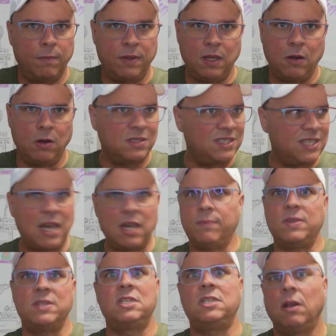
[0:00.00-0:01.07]
setting up the
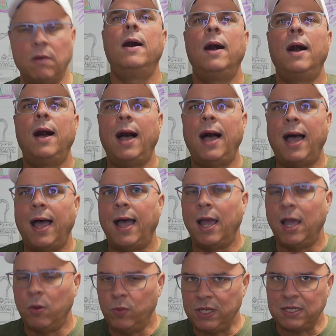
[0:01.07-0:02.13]
CRM, a
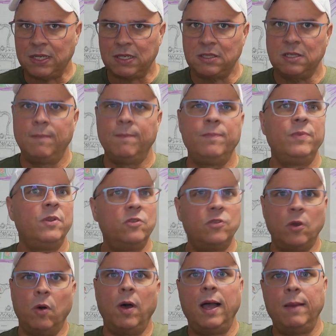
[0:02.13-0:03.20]
weakness.
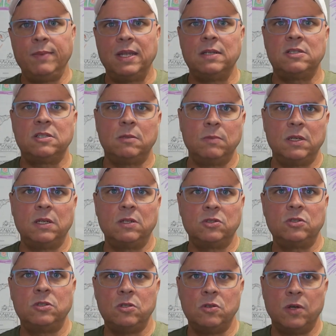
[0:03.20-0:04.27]
So I'm getting someone else
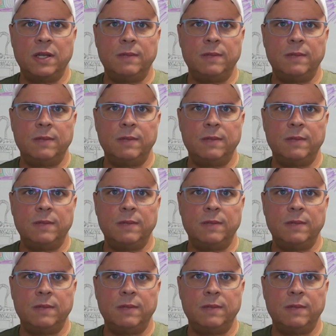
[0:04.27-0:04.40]
to do it.